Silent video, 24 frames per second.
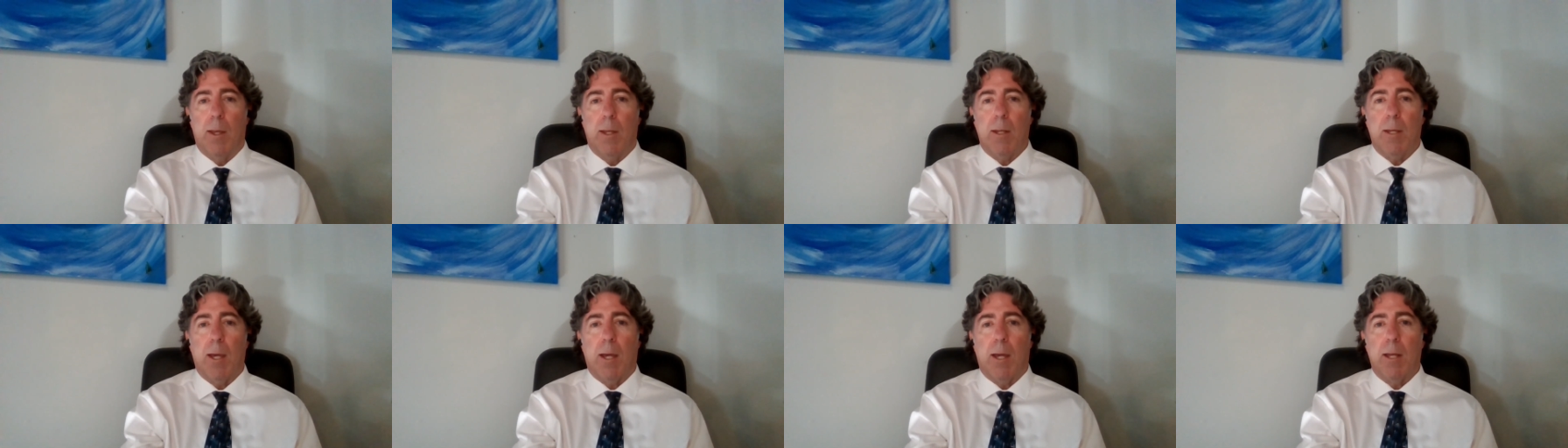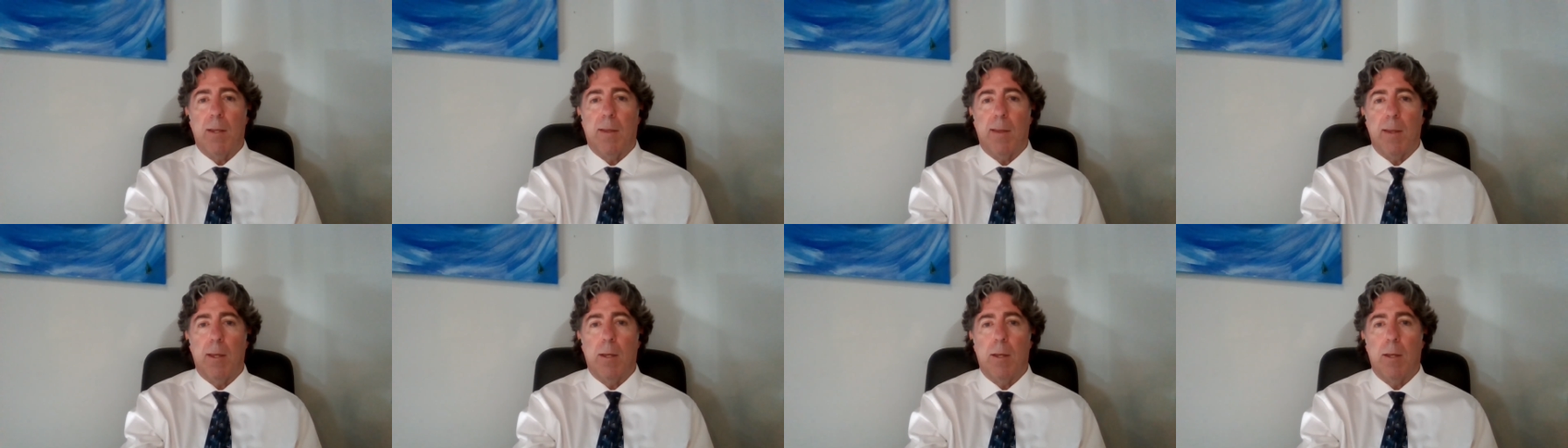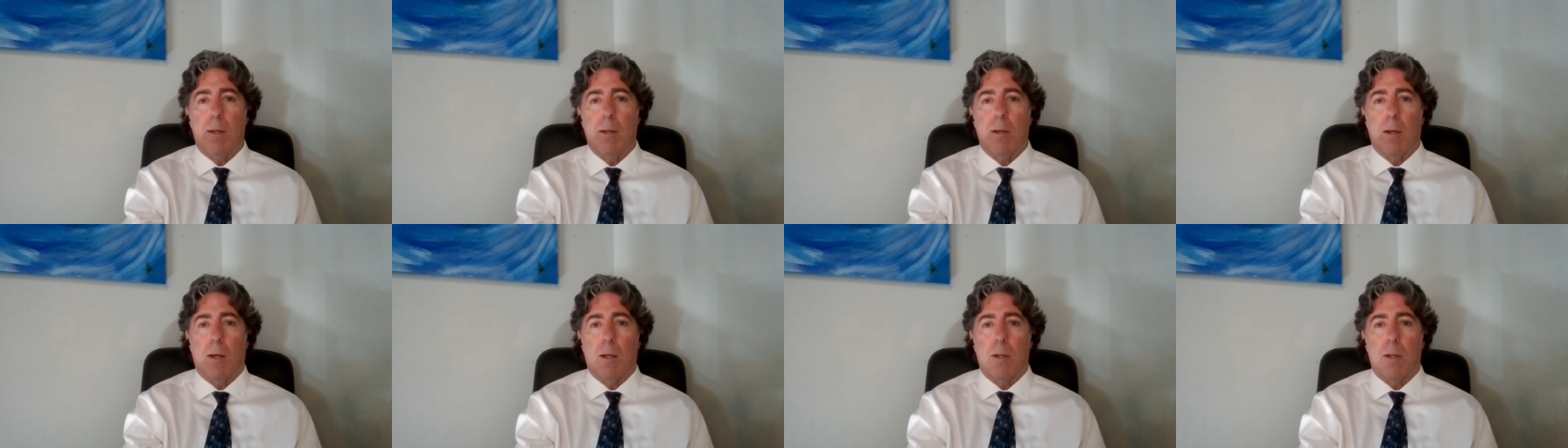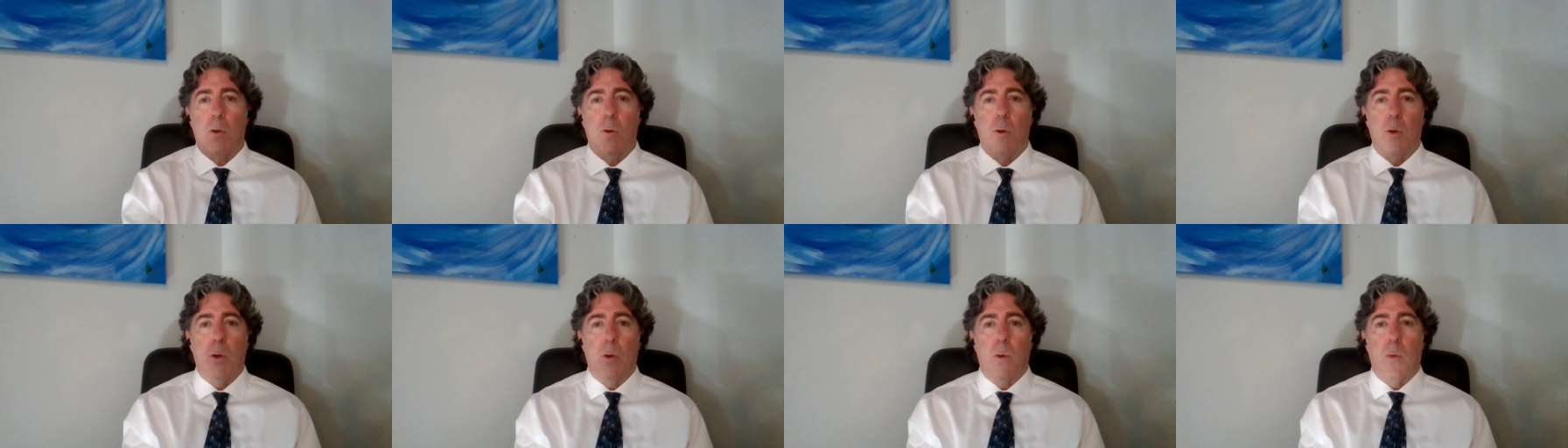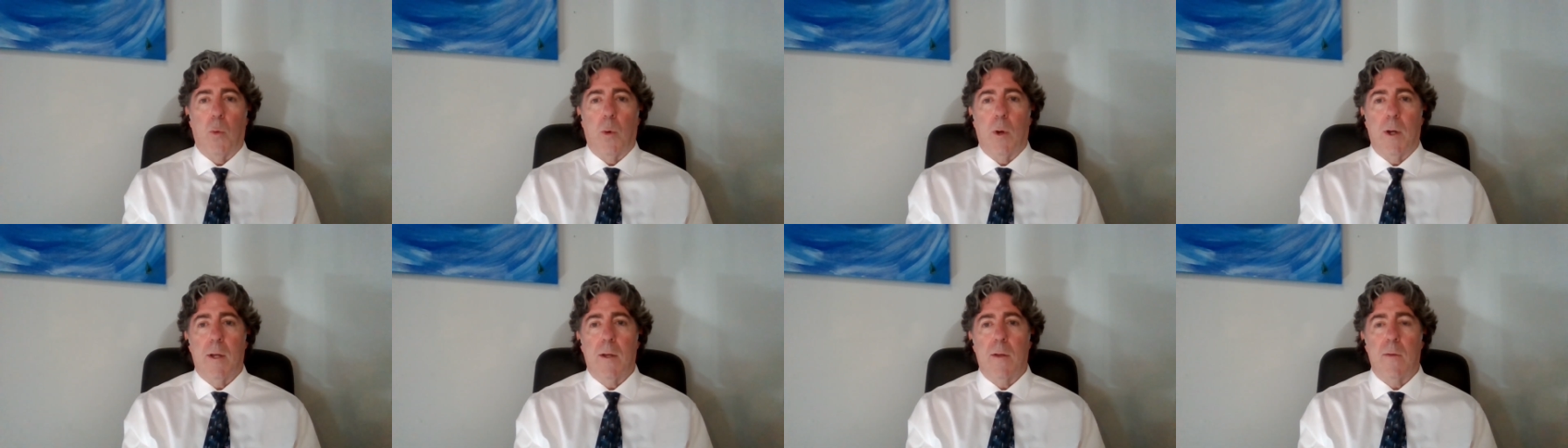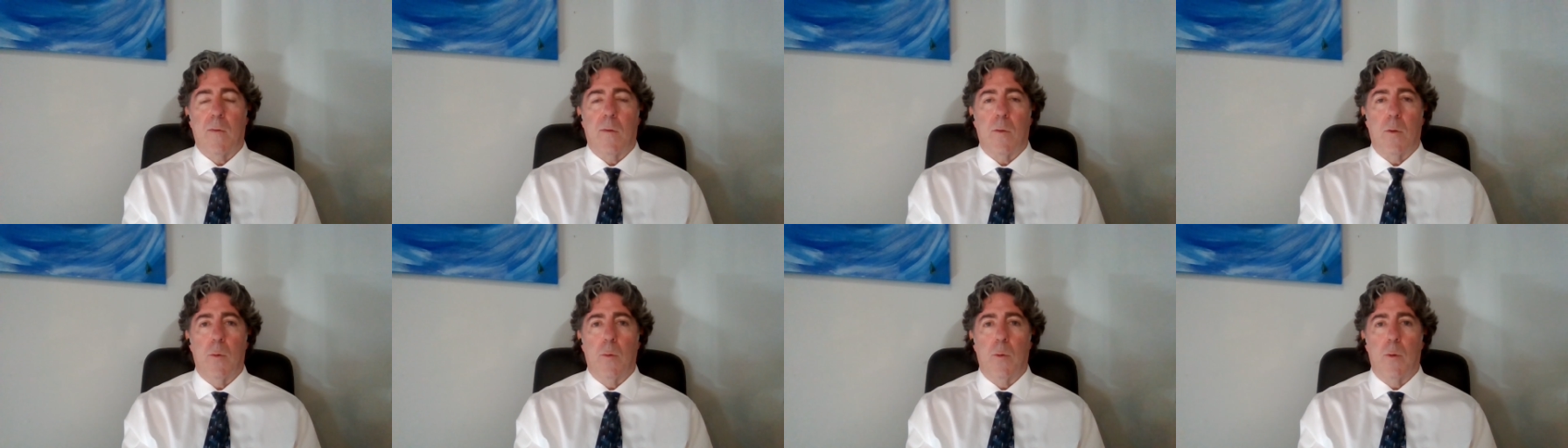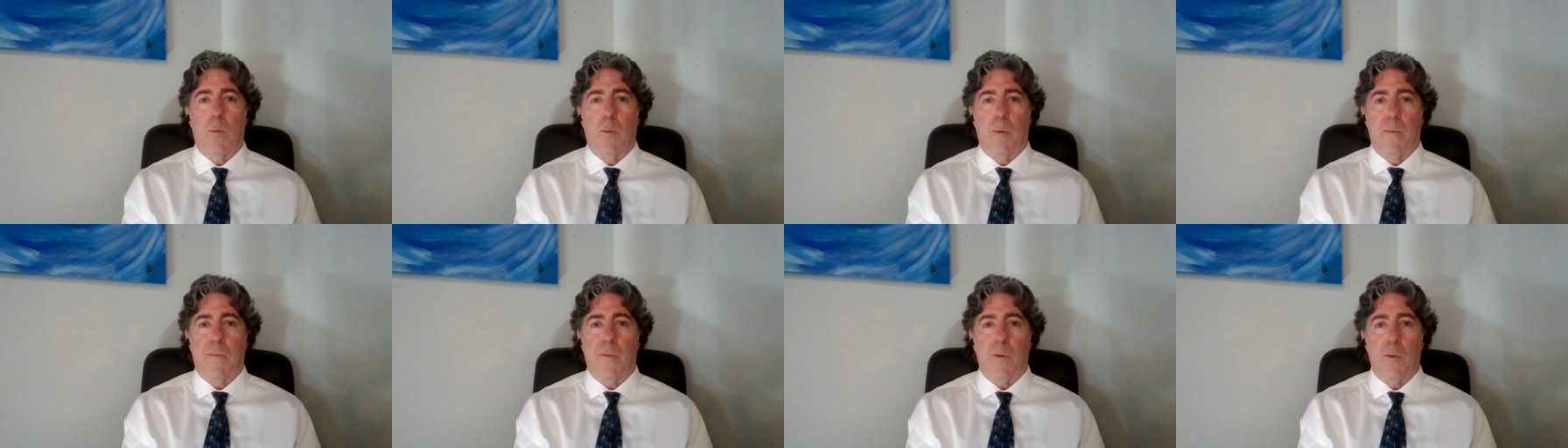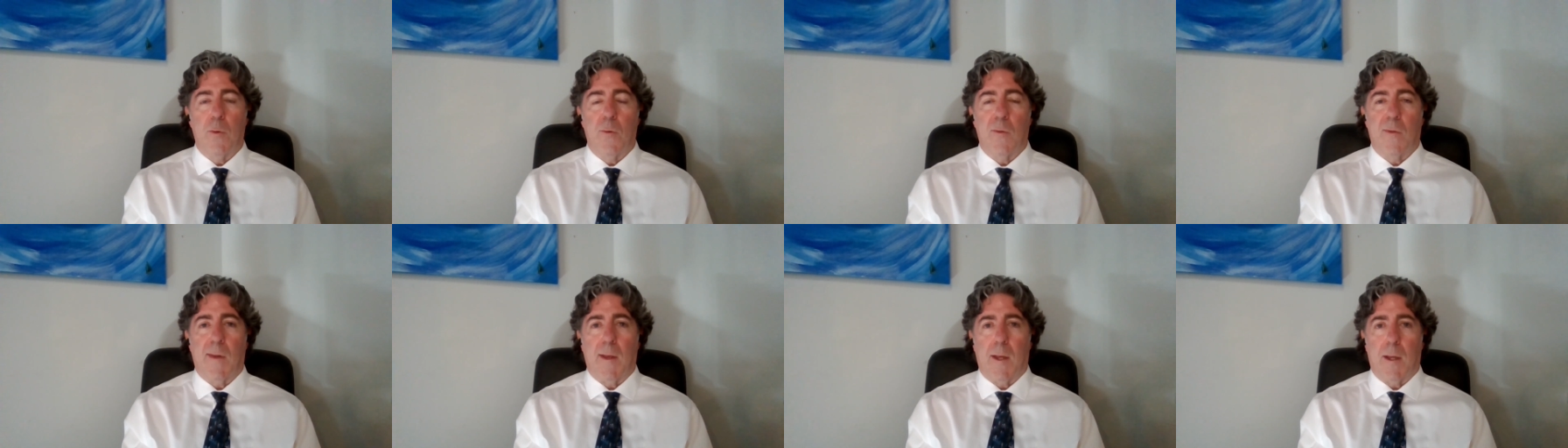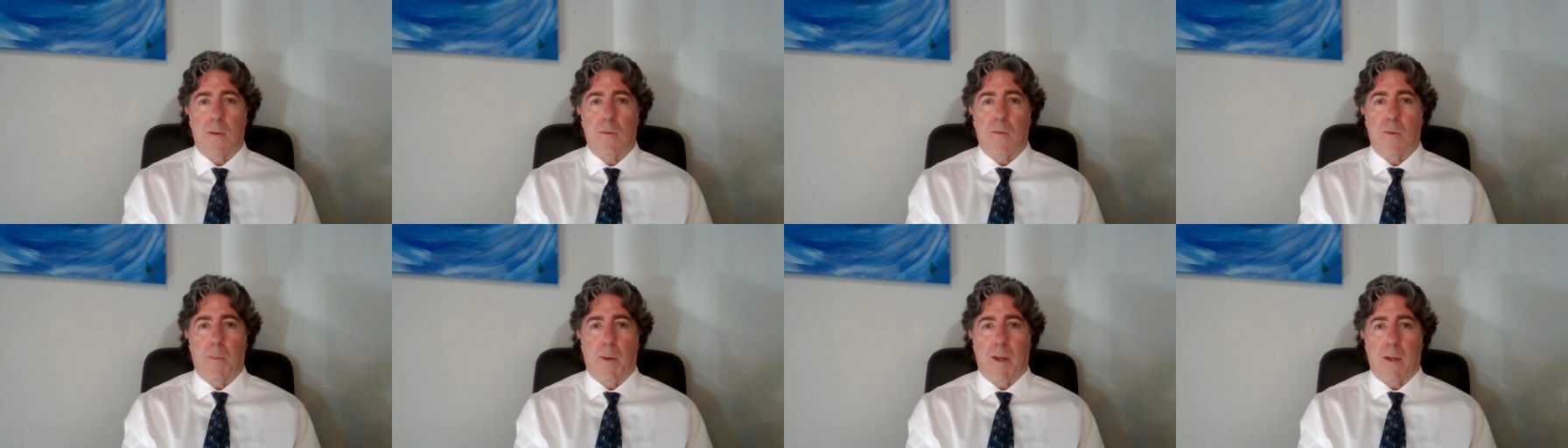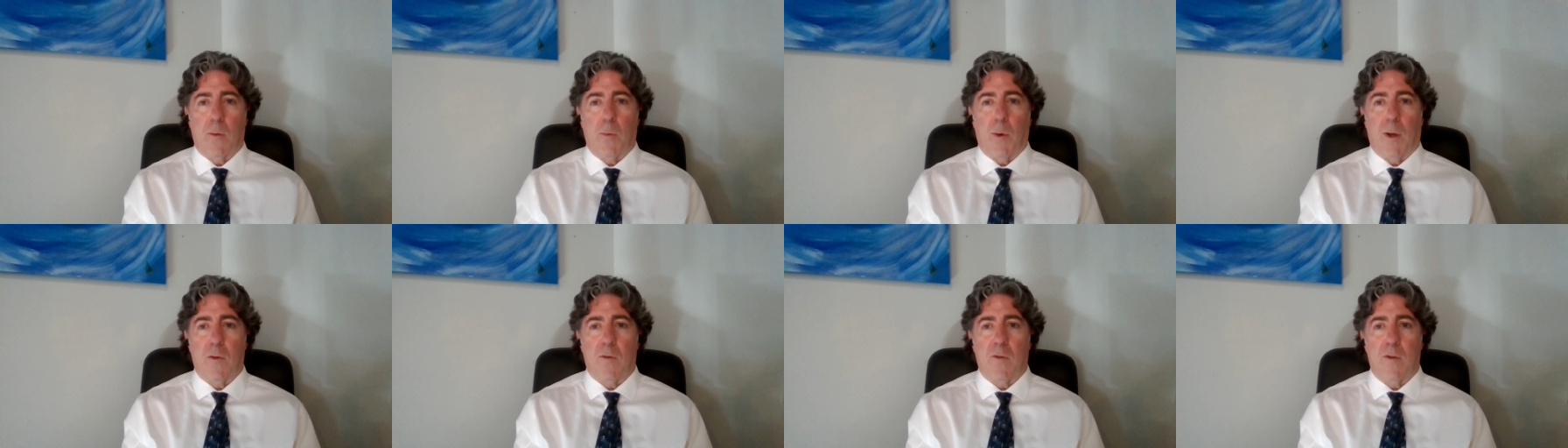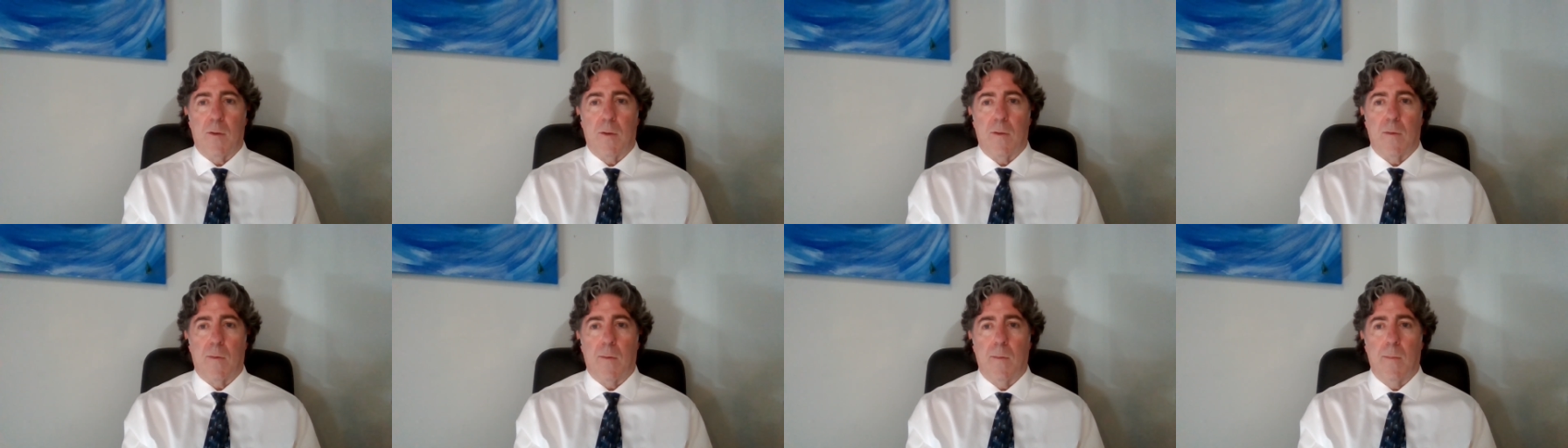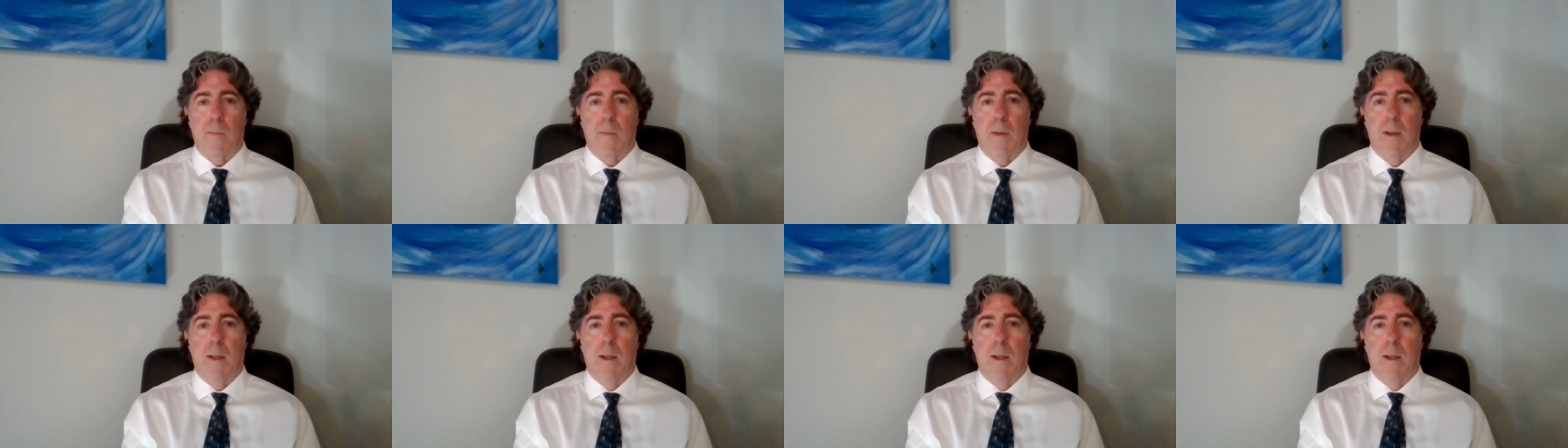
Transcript: Any idea on who it was who would refuse to answer my questions?